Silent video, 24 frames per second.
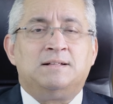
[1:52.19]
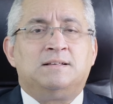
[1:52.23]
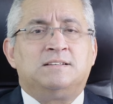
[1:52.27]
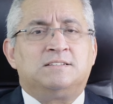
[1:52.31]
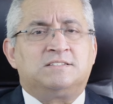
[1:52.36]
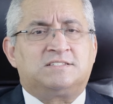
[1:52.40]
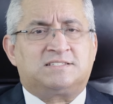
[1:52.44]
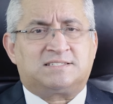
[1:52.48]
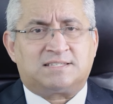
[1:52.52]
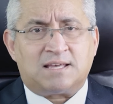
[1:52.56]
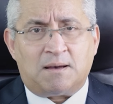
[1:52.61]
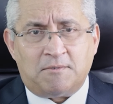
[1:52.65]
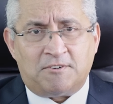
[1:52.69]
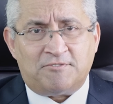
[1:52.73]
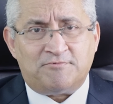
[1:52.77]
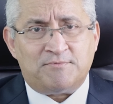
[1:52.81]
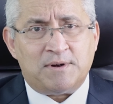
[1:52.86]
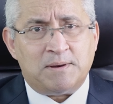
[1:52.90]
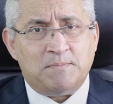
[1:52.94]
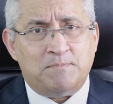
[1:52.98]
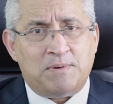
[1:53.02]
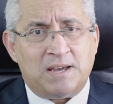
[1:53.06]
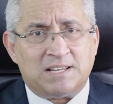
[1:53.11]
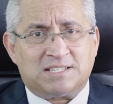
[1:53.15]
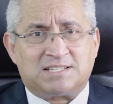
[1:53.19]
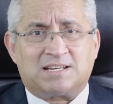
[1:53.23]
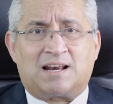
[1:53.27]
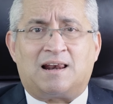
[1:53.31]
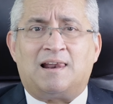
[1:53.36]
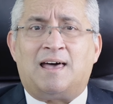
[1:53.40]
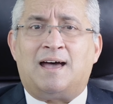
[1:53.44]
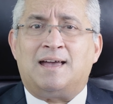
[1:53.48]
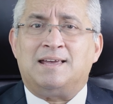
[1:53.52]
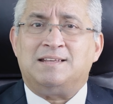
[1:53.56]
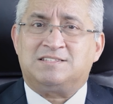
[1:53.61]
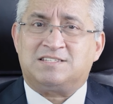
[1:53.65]
Some of my best
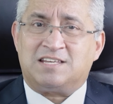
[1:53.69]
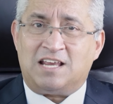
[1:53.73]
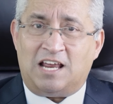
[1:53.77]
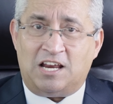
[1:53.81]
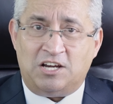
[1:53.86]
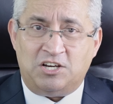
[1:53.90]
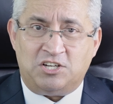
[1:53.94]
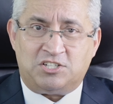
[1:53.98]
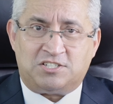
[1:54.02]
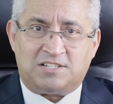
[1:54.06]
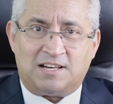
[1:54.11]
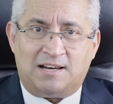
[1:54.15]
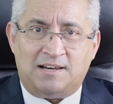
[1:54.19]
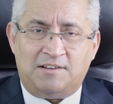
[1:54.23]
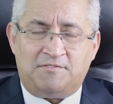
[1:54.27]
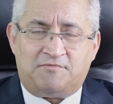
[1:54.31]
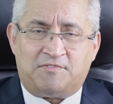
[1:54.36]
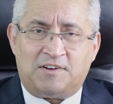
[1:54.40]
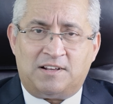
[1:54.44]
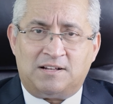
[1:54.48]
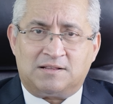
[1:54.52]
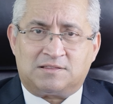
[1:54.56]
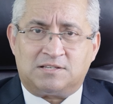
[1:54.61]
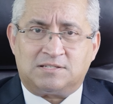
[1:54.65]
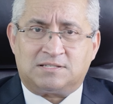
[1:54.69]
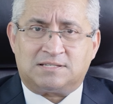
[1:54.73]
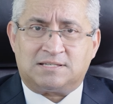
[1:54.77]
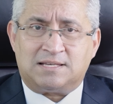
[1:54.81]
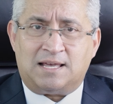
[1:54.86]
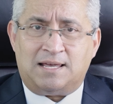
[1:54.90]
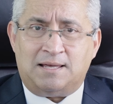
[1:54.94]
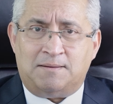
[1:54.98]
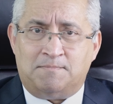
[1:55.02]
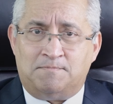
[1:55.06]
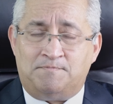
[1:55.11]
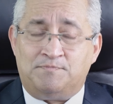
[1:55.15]
clients initially felt the
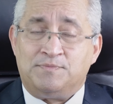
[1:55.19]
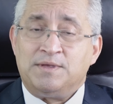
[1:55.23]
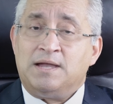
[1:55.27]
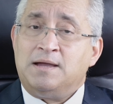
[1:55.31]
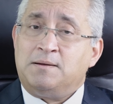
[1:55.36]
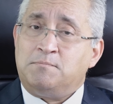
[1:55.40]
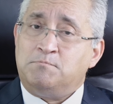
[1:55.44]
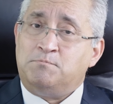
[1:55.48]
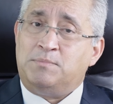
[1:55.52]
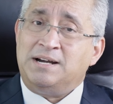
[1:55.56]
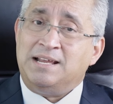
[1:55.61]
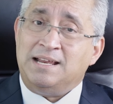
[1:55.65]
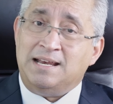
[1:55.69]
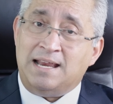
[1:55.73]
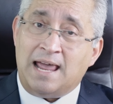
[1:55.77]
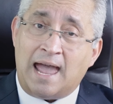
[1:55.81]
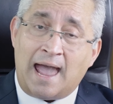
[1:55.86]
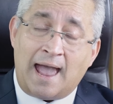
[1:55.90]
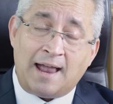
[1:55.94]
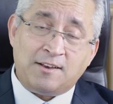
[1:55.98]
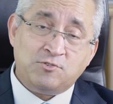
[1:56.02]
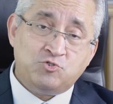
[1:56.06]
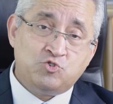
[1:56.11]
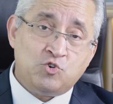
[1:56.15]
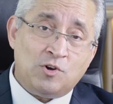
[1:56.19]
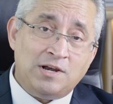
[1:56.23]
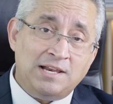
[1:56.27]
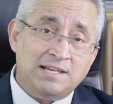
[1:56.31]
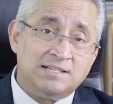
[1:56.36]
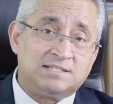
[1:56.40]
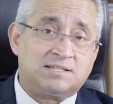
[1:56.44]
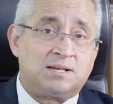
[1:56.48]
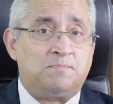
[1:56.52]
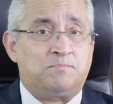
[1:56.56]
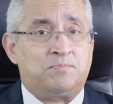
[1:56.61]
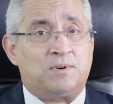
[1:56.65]
same, but it actually
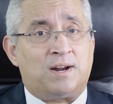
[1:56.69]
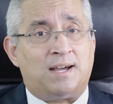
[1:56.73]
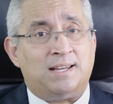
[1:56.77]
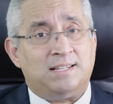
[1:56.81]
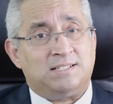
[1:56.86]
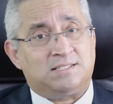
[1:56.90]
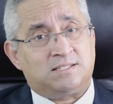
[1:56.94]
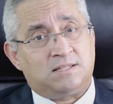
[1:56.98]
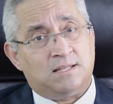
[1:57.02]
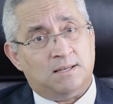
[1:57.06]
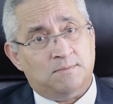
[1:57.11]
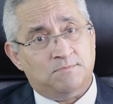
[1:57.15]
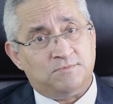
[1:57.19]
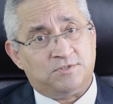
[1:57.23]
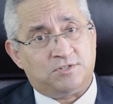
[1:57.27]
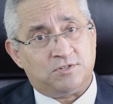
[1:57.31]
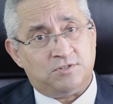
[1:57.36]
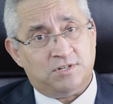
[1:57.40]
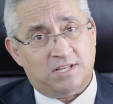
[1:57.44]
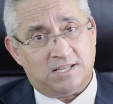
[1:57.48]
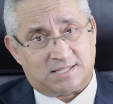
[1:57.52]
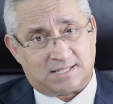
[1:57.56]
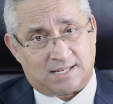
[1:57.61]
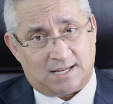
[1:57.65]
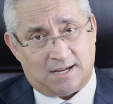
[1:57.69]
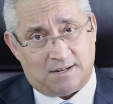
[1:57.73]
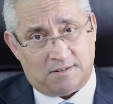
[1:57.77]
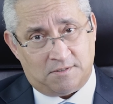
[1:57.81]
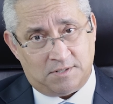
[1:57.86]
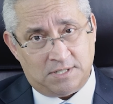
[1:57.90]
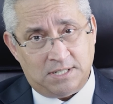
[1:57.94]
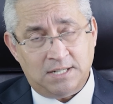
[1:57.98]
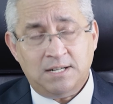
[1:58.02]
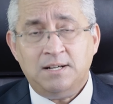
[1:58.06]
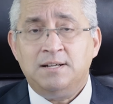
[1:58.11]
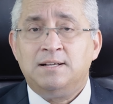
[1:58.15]
surprised them to
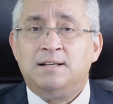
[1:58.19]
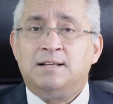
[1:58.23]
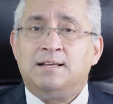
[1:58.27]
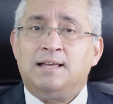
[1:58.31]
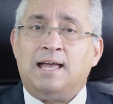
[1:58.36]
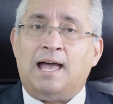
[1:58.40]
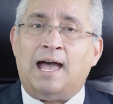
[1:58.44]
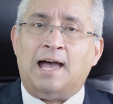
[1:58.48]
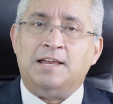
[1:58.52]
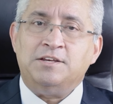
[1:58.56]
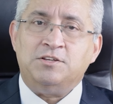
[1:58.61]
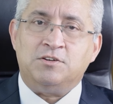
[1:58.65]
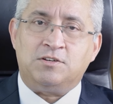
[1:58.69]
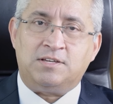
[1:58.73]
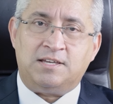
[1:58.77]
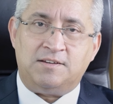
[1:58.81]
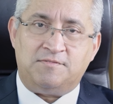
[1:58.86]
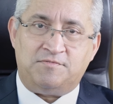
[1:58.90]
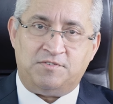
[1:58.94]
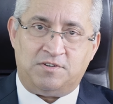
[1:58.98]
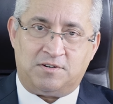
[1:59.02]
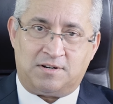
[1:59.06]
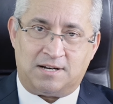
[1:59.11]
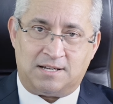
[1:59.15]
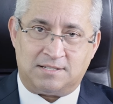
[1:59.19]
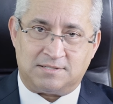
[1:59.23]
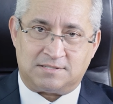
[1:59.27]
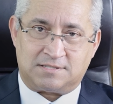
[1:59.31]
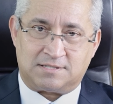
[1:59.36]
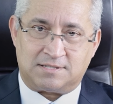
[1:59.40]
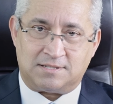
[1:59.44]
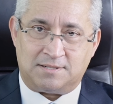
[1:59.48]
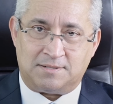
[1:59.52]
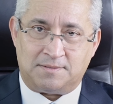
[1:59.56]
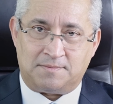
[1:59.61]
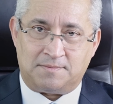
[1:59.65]
discover, and you give your answer.